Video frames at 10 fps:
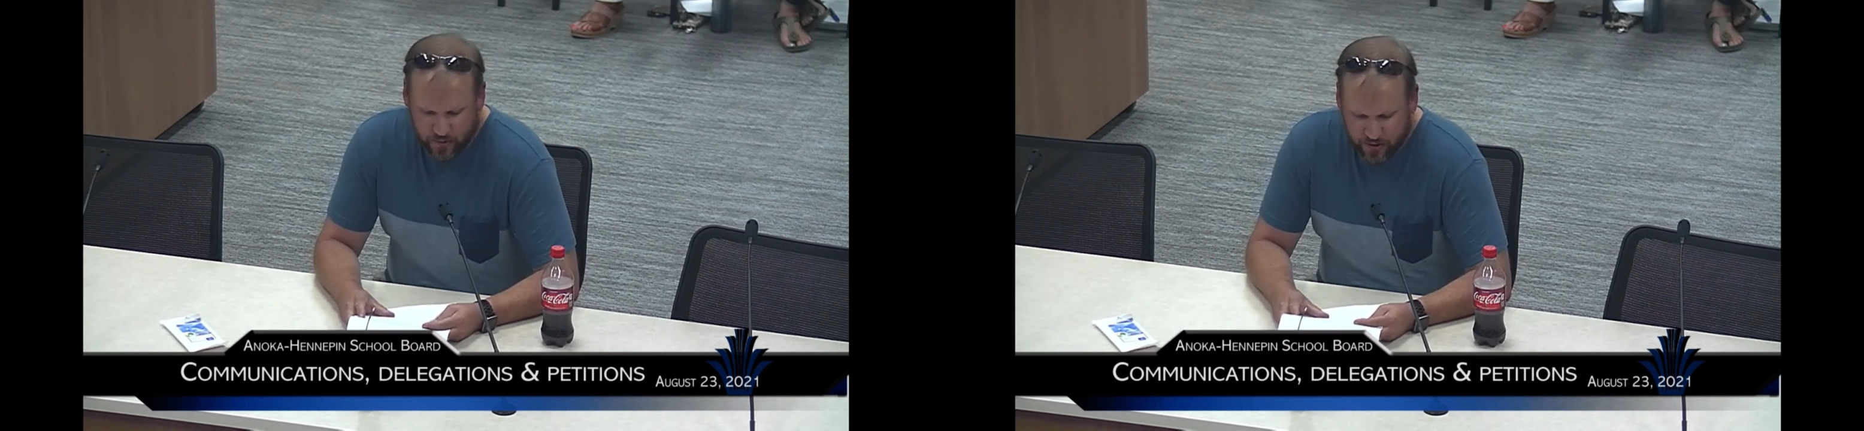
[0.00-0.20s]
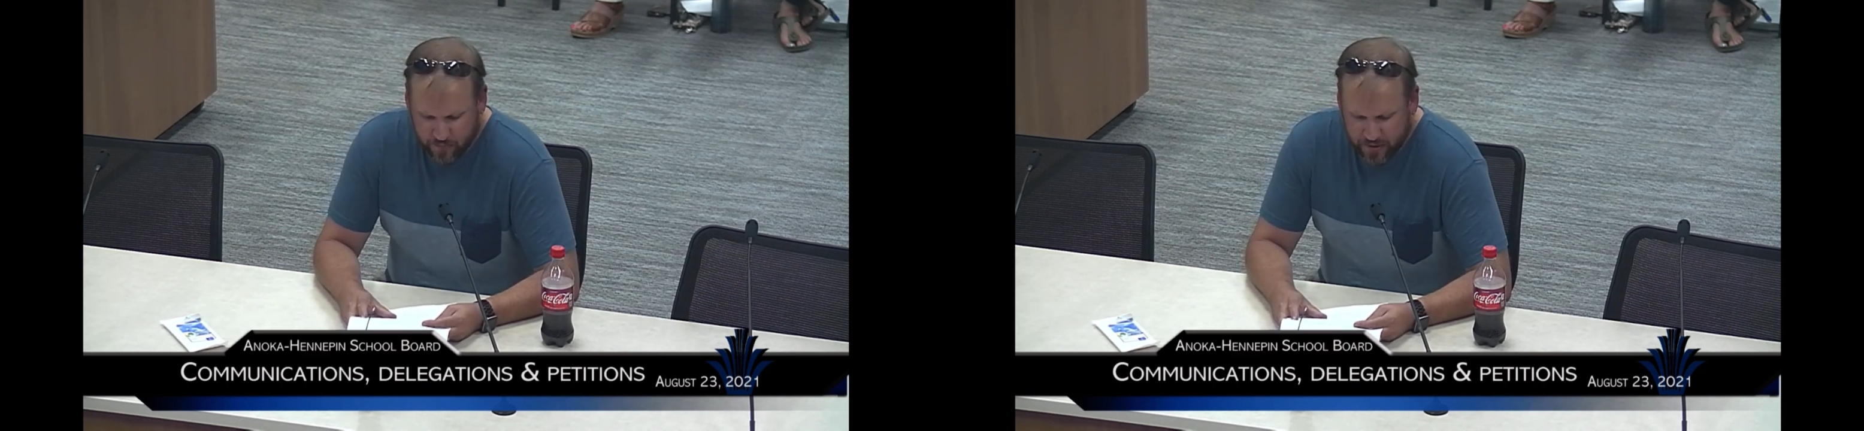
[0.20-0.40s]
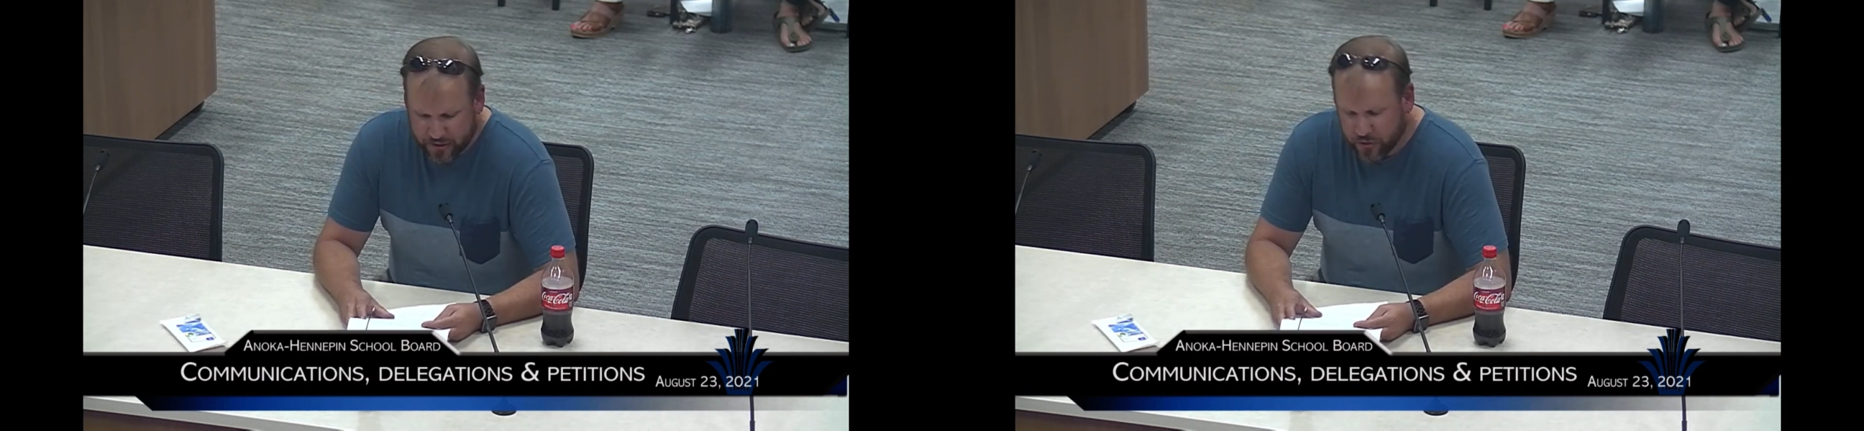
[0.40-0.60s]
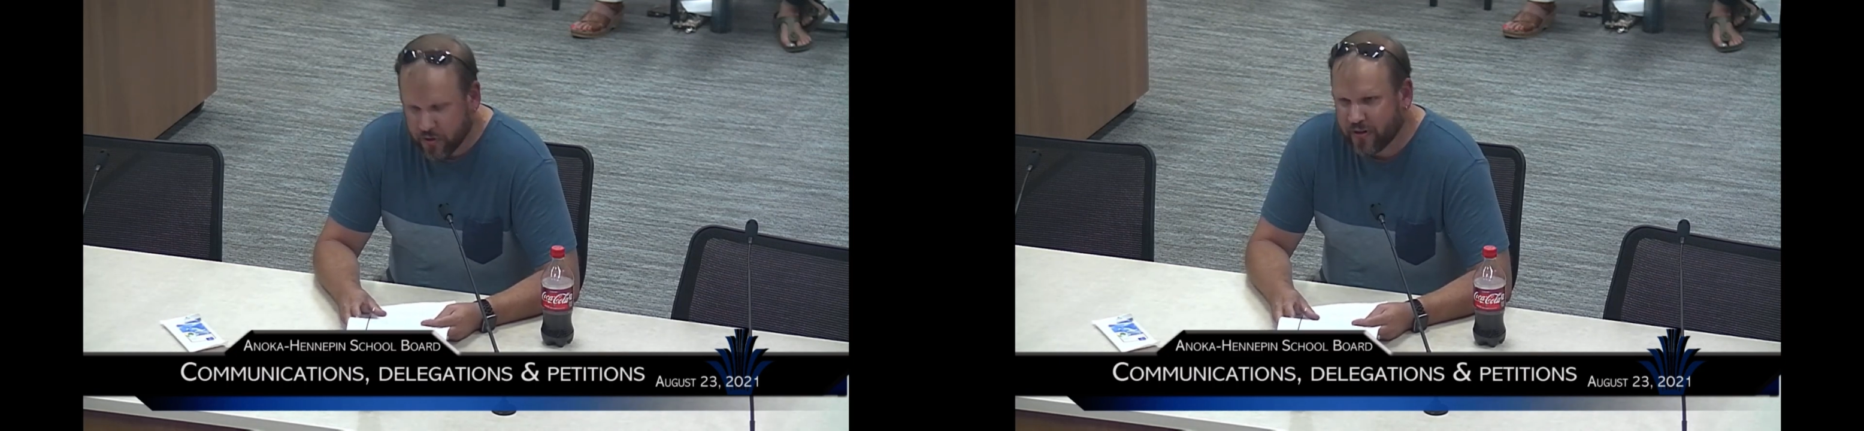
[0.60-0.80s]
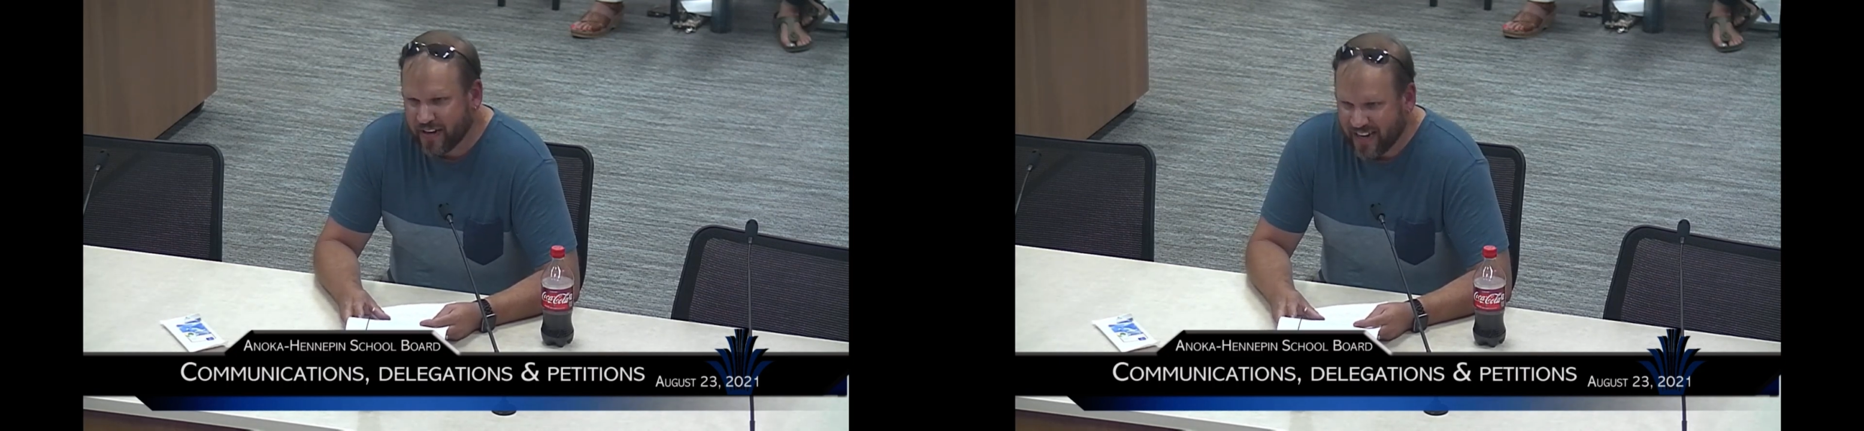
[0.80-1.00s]
there have been
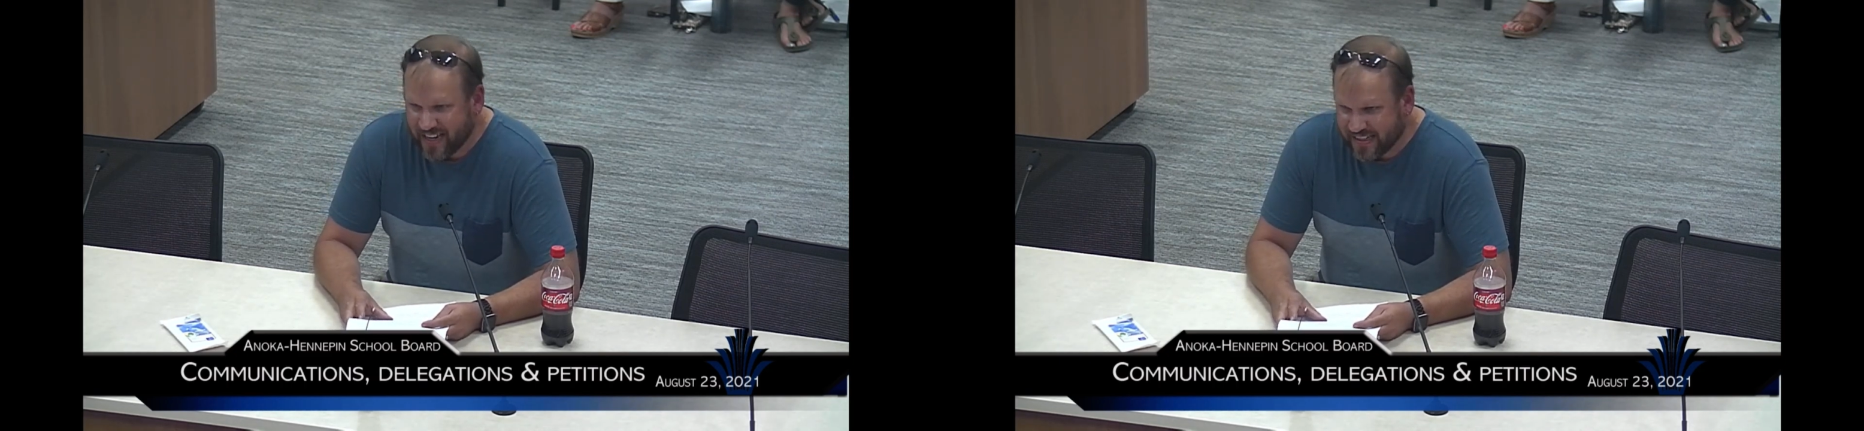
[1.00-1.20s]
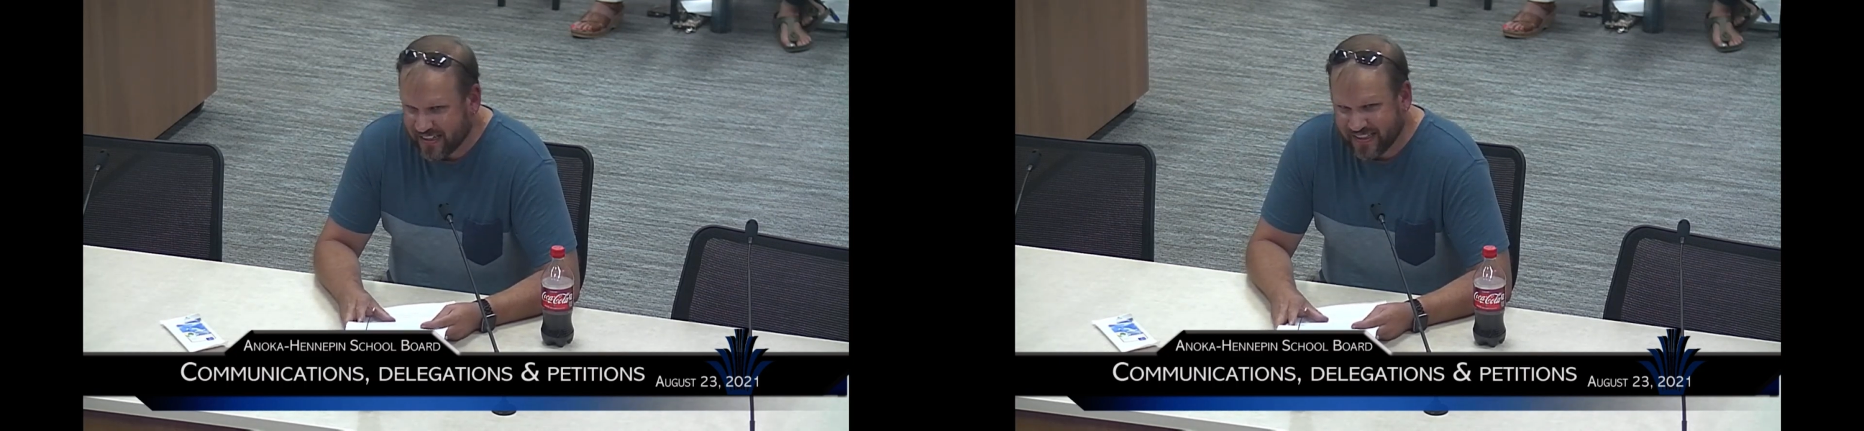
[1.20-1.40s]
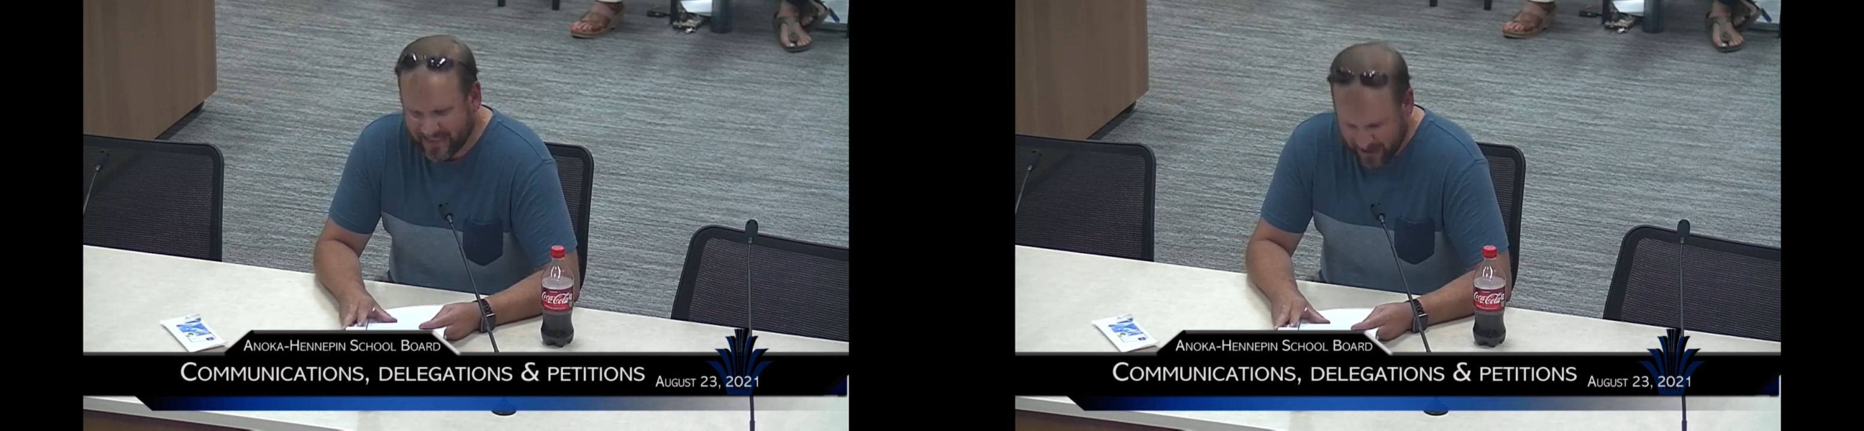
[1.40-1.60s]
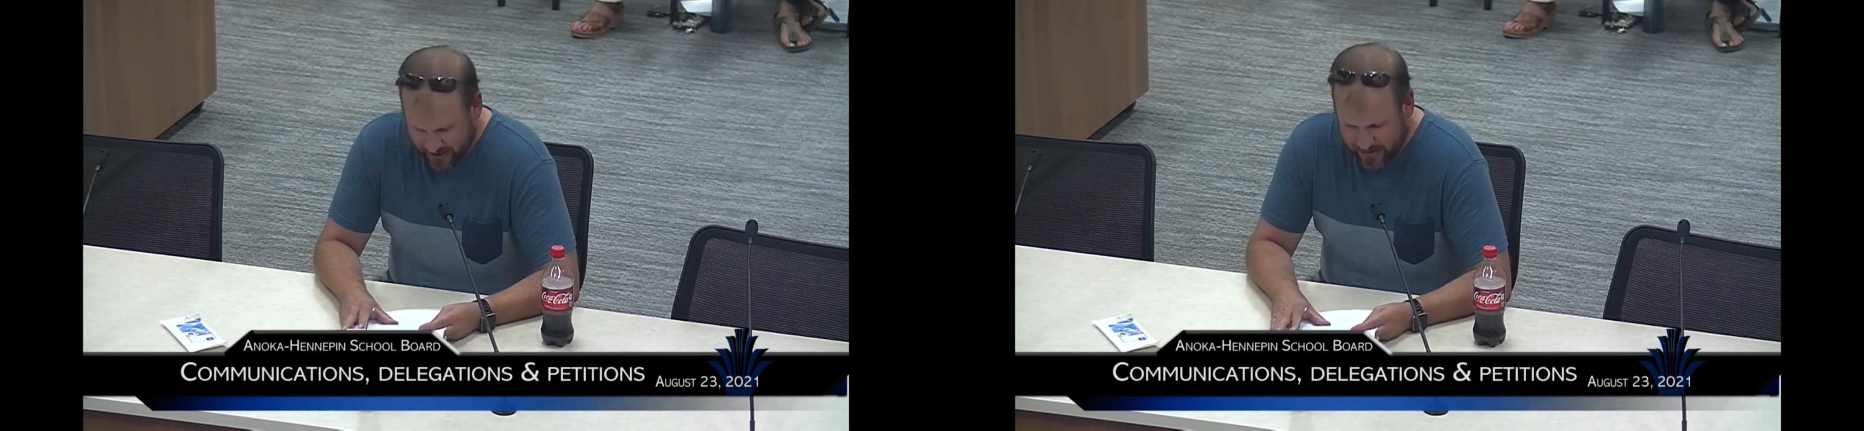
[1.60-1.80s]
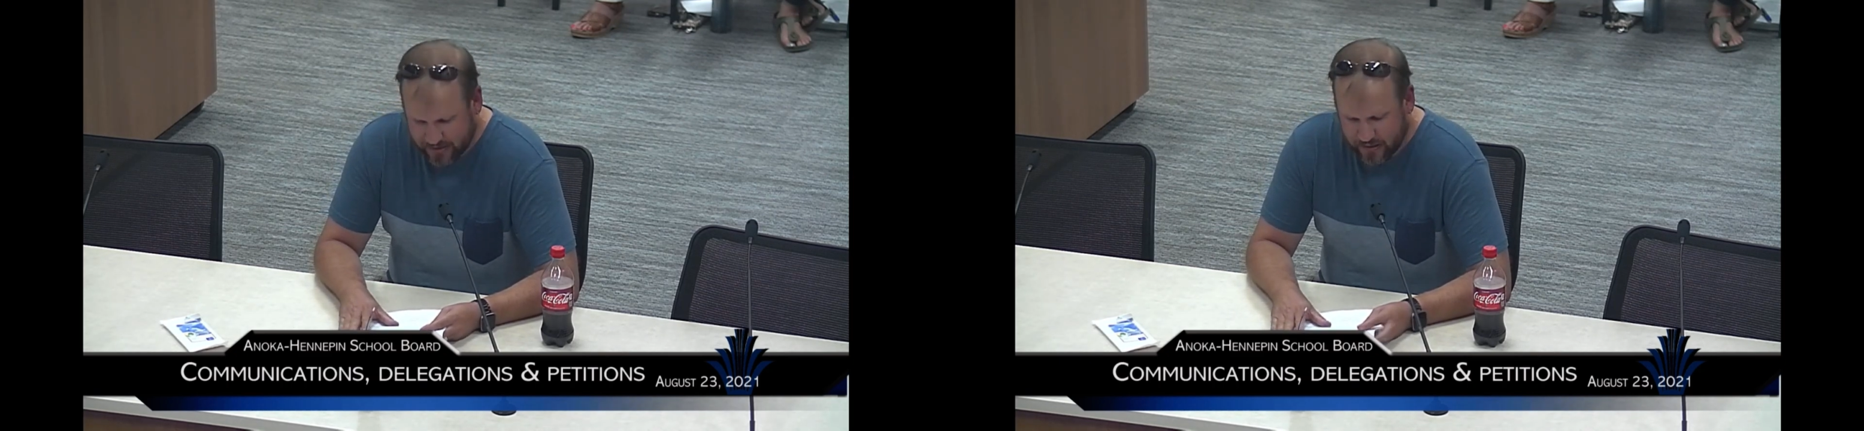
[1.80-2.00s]
296
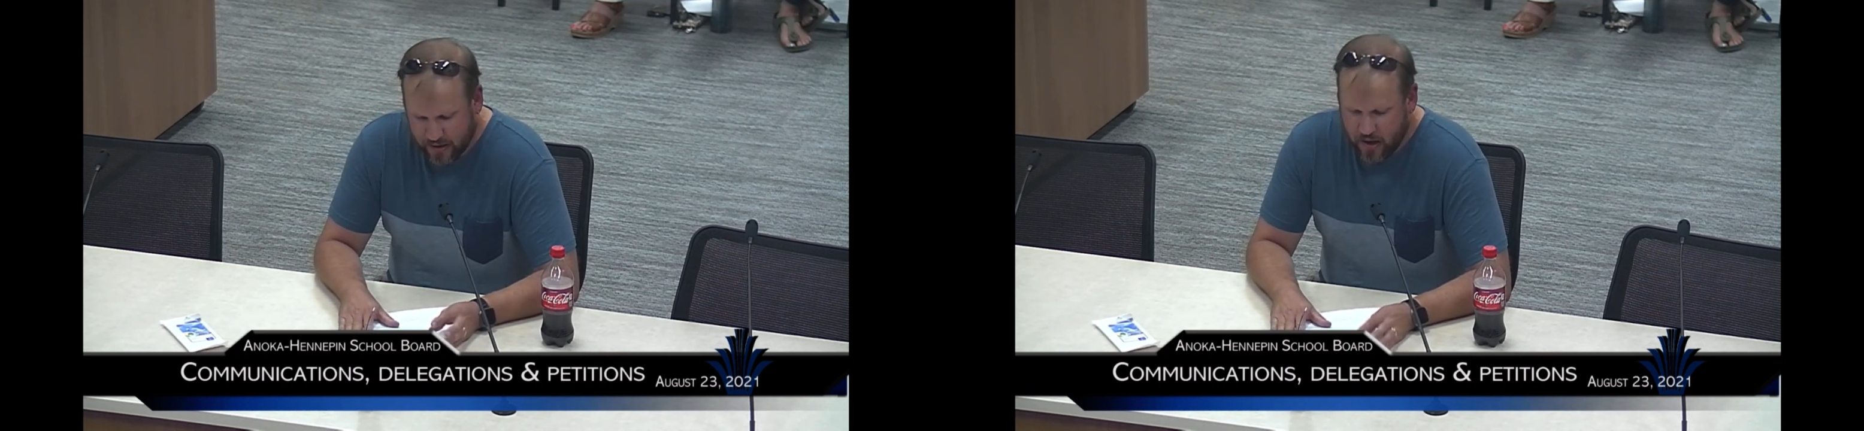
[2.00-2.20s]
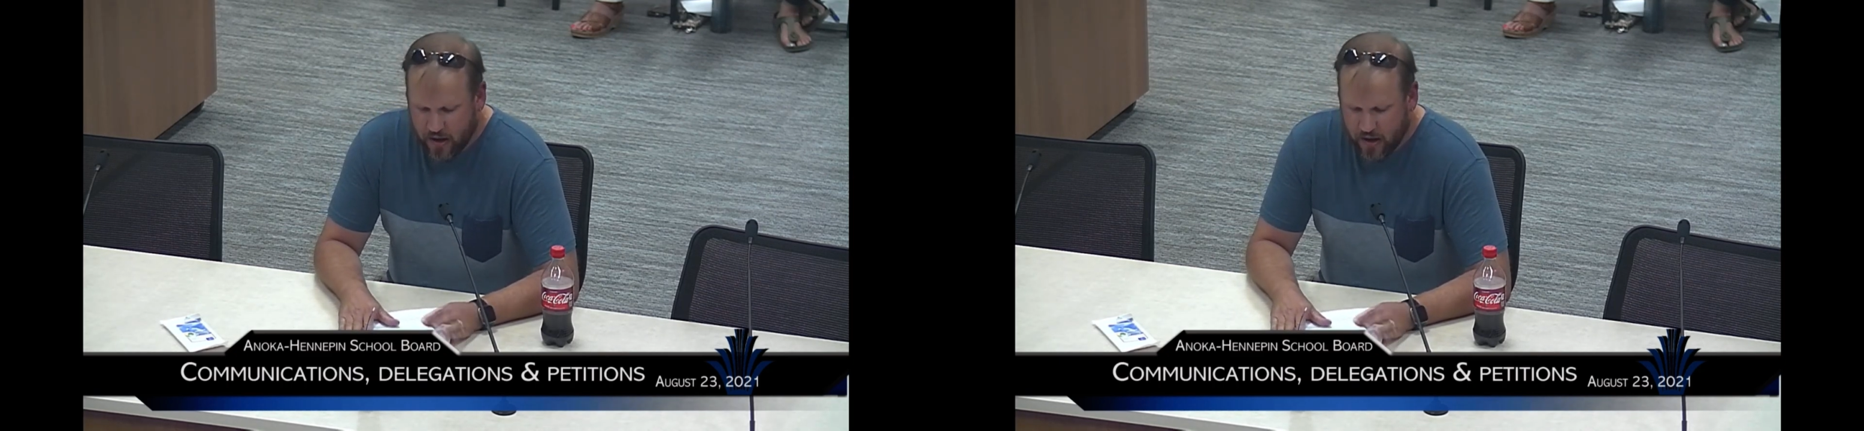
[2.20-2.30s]
deaths